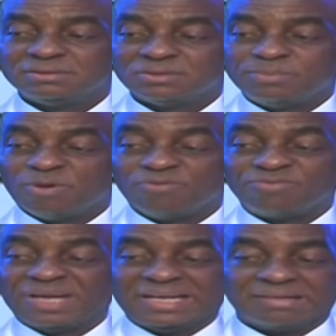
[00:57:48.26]
We'll be
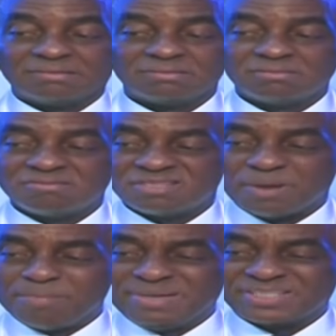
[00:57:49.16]
unveiling the
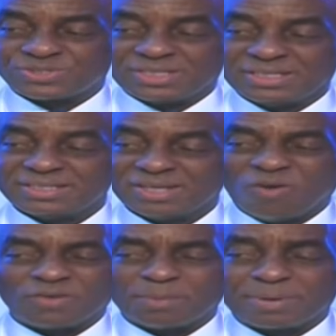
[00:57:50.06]
mystery
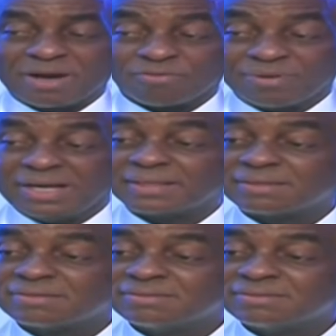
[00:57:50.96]
of the prayer of faith,